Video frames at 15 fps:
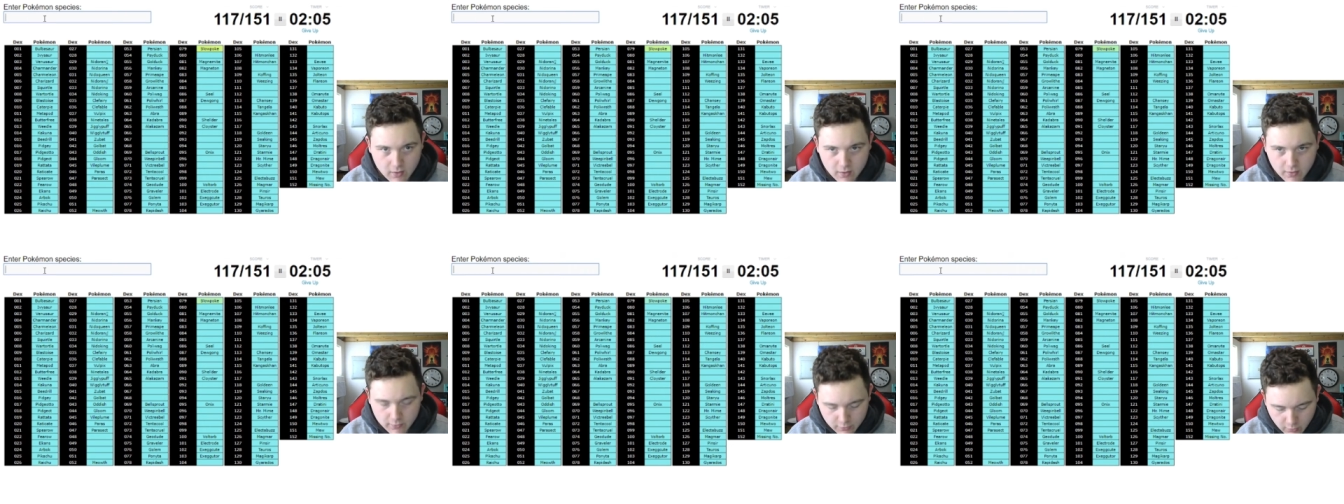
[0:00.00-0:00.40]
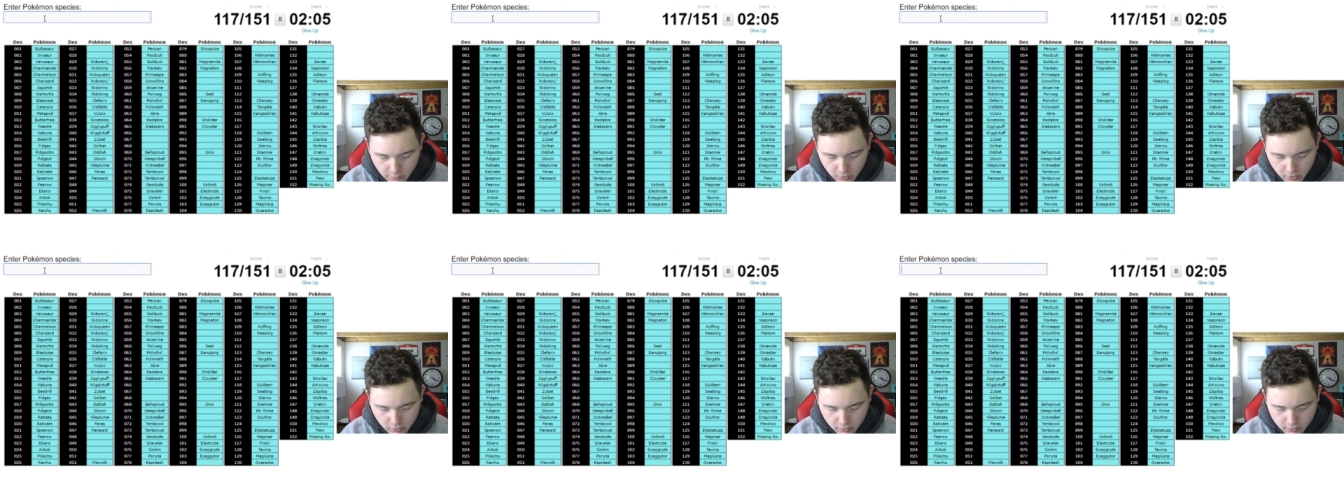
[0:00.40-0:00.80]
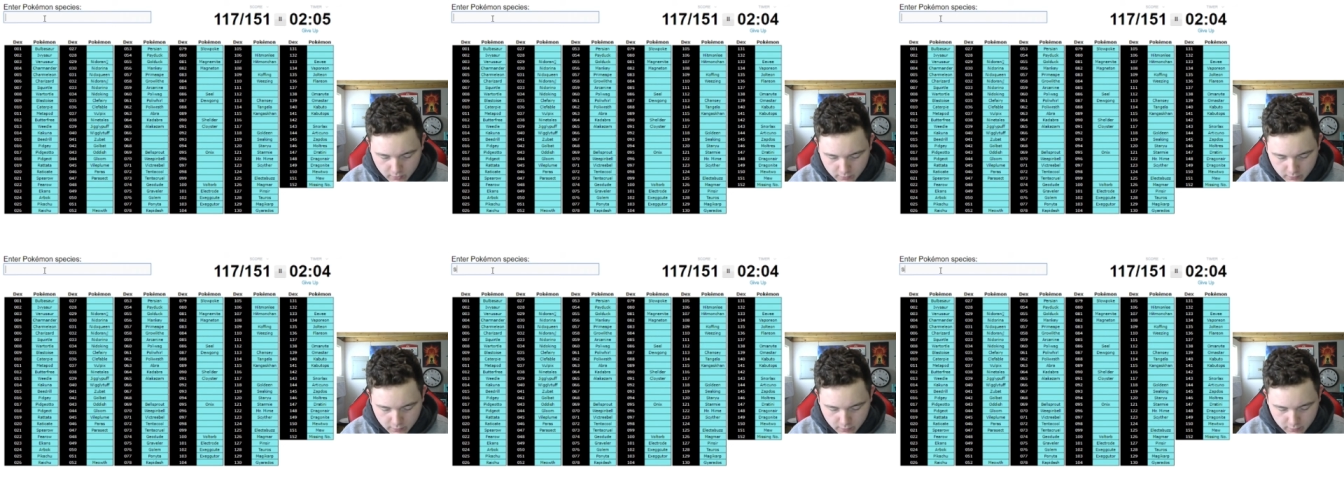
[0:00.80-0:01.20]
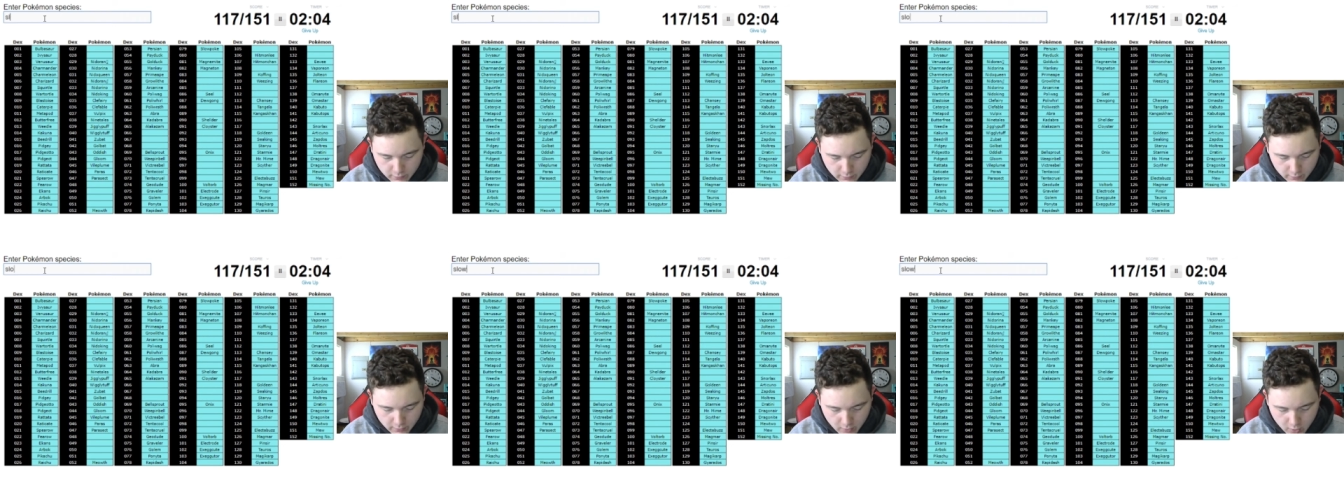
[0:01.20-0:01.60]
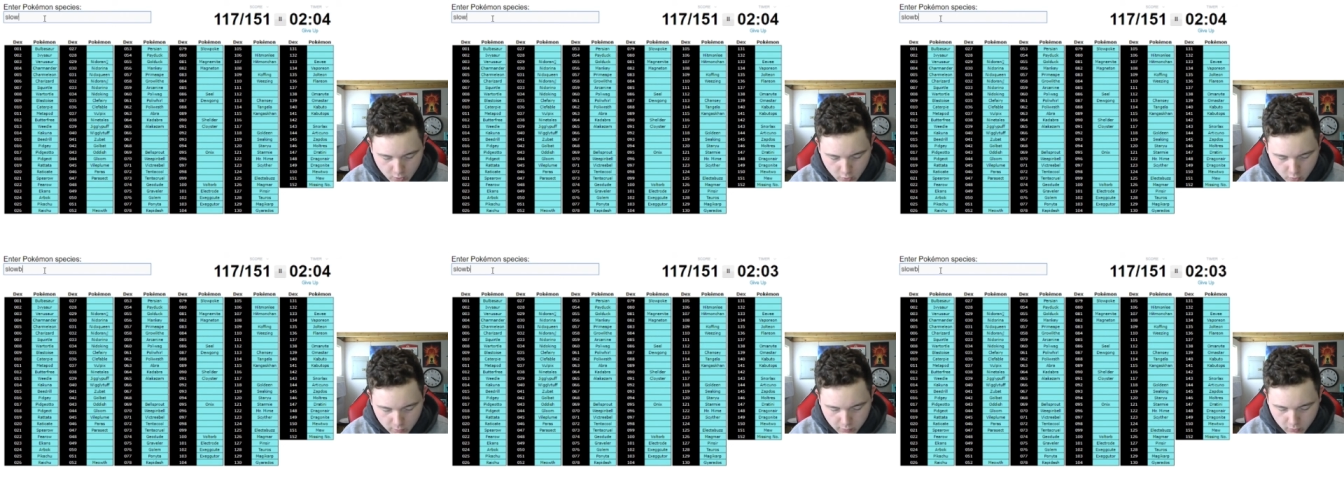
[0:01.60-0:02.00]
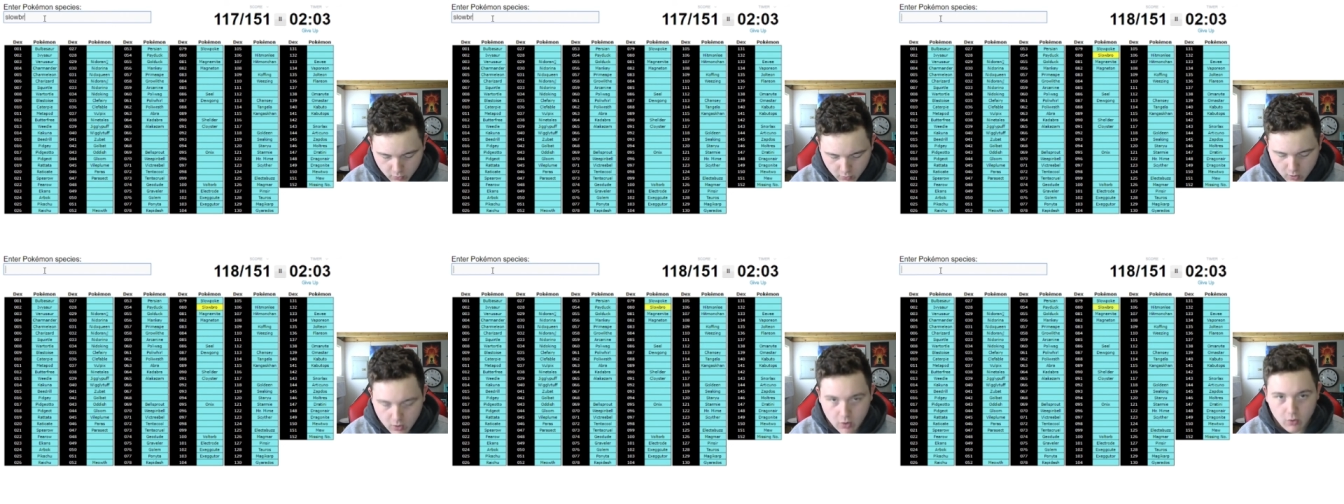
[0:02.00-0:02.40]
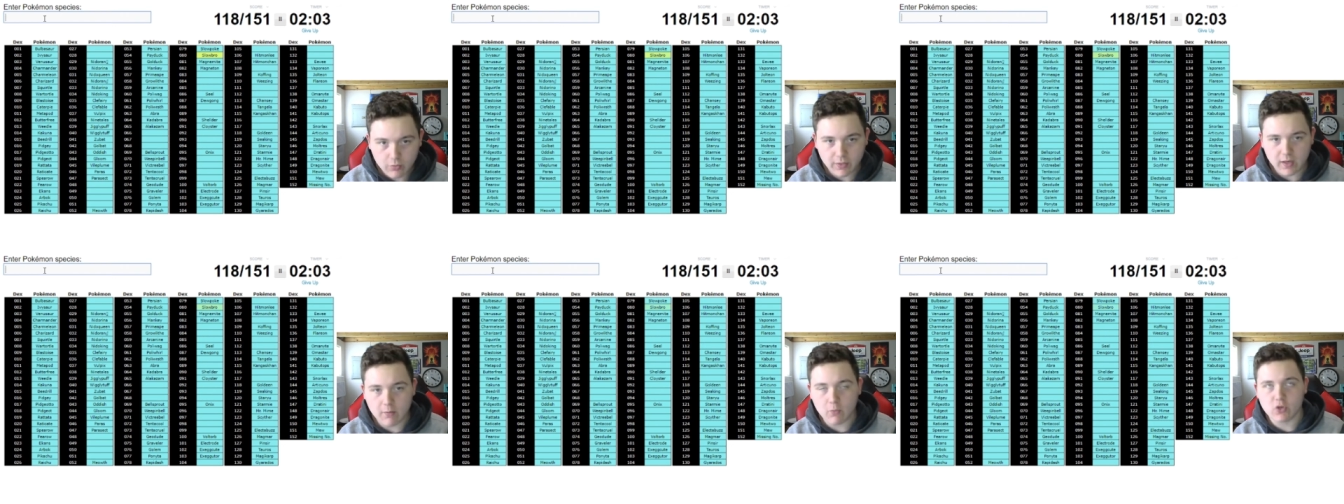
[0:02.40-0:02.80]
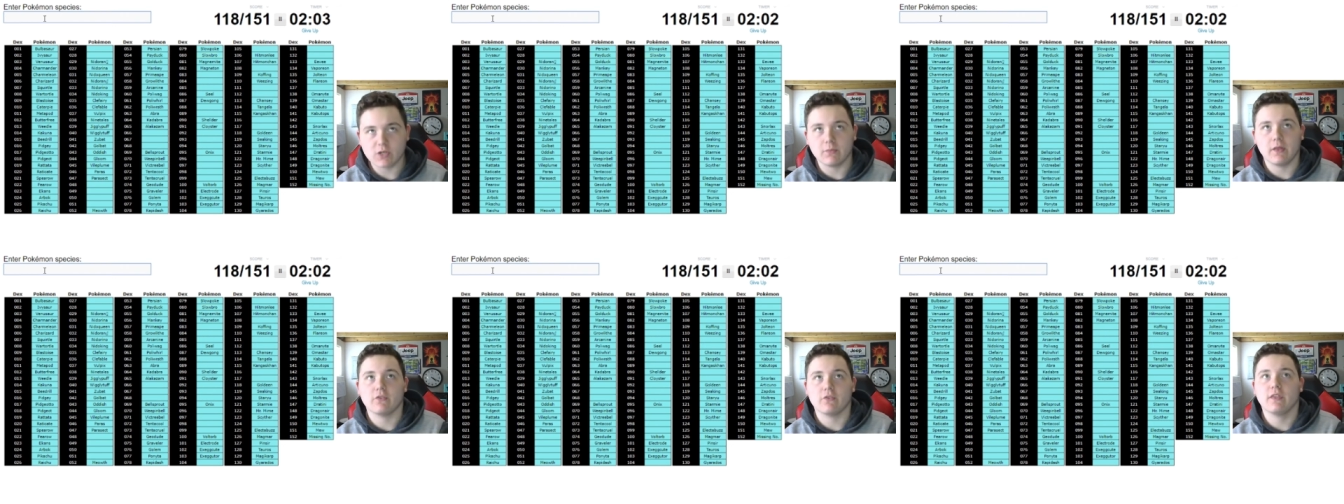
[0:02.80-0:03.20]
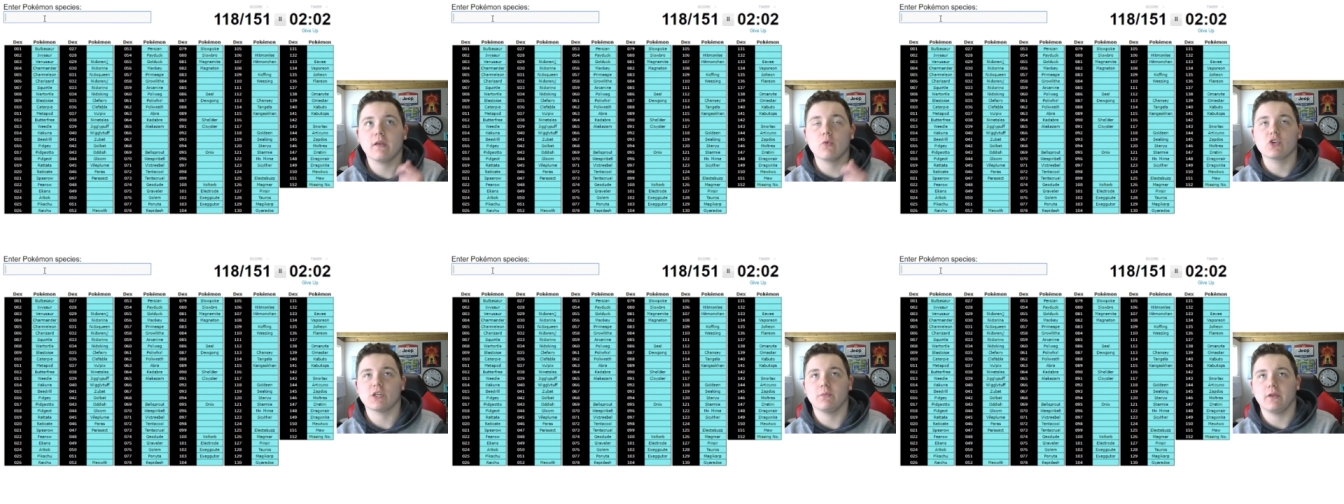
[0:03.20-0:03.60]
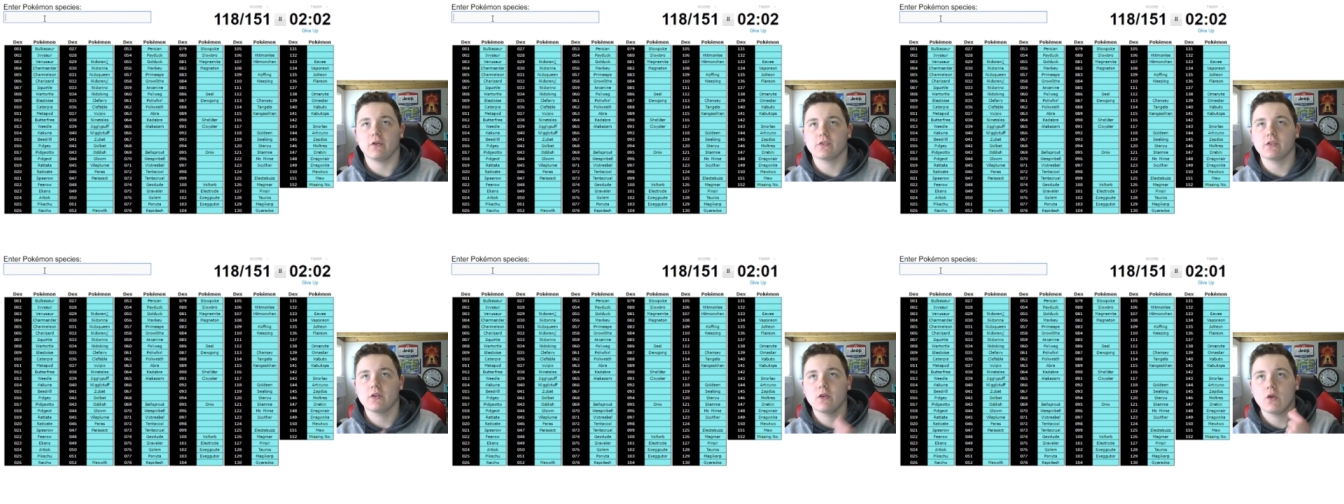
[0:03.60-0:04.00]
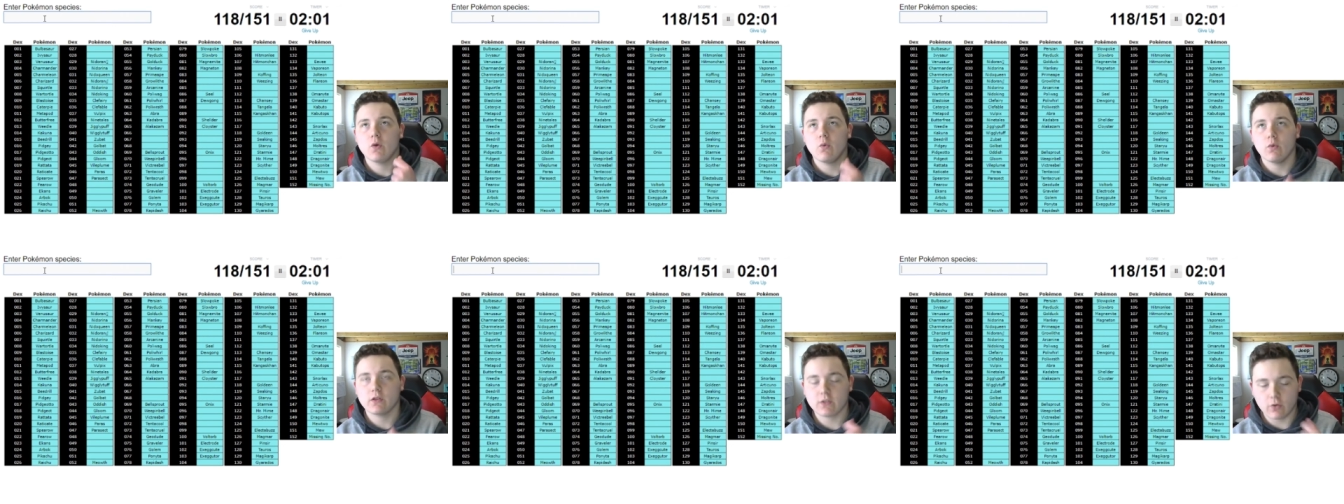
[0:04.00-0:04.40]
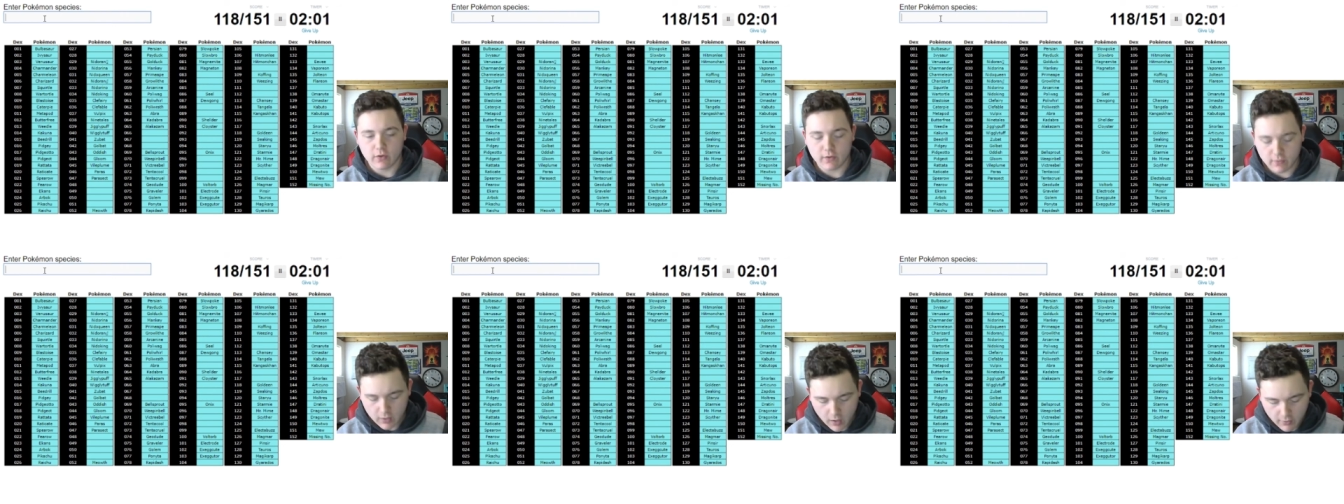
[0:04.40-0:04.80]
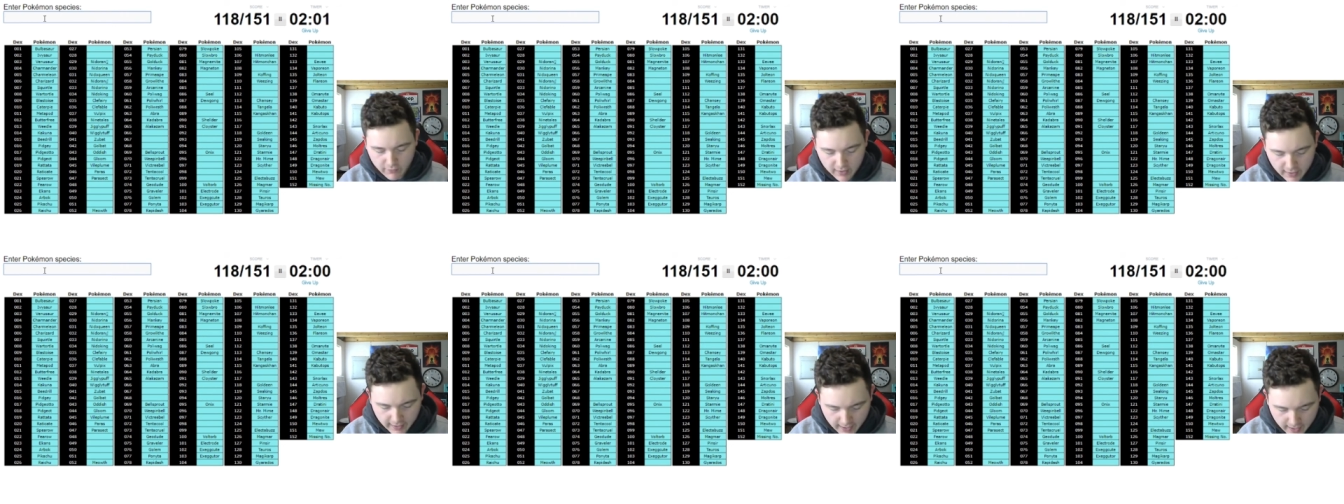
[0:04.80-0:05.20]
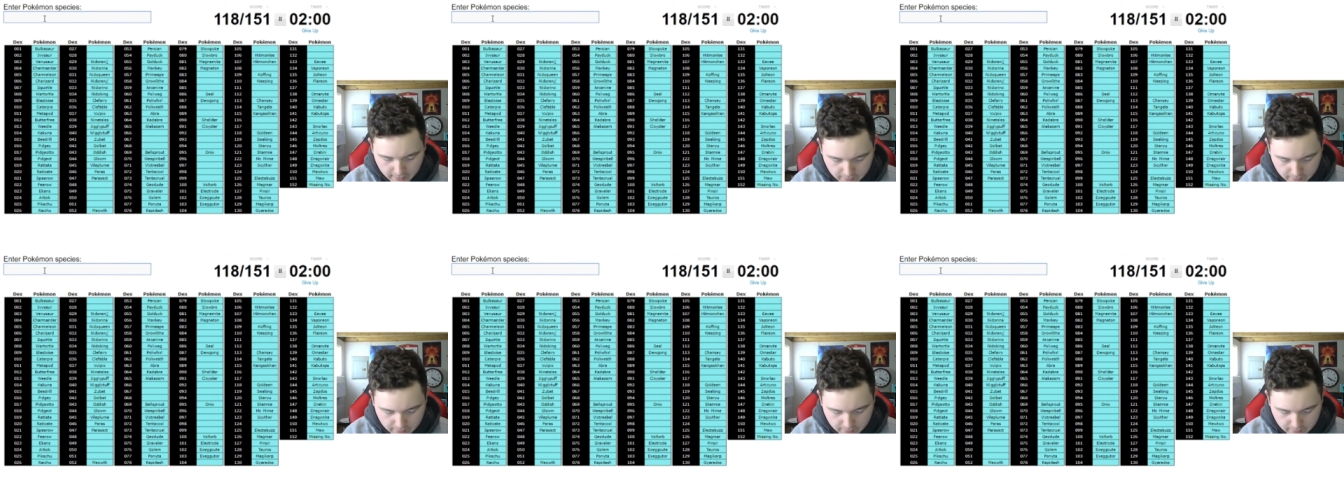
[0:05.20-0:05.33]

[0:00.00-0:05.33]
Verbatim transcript: Slowpoke. Slowbro. Think of more gym leaders. Think of more gym leaders. What is Venonat.